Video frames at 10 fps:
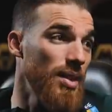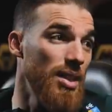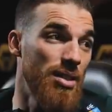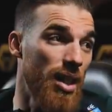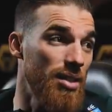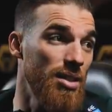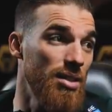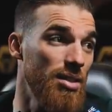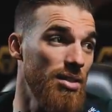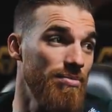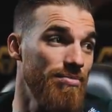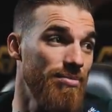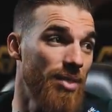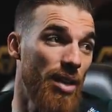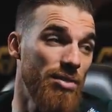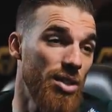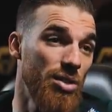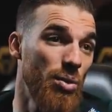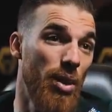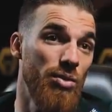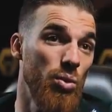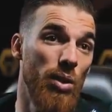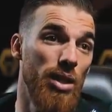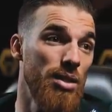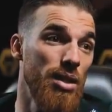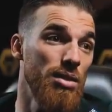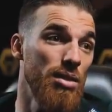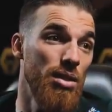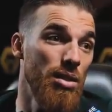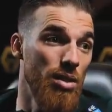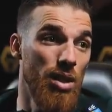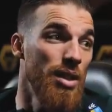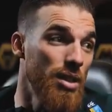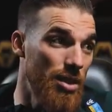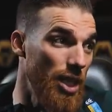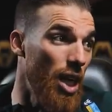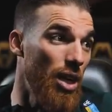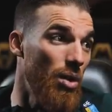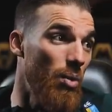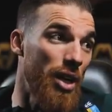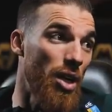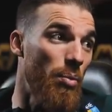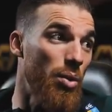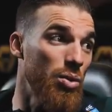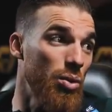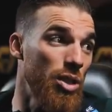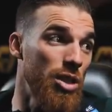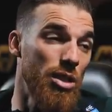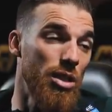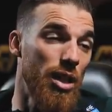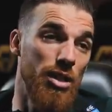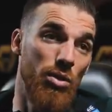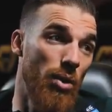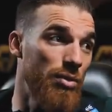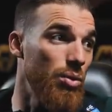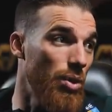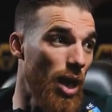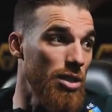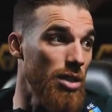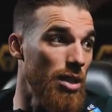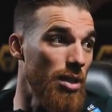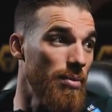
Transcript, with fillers: it's like this. After you have to wait and see one opportunity, and you have to catch her.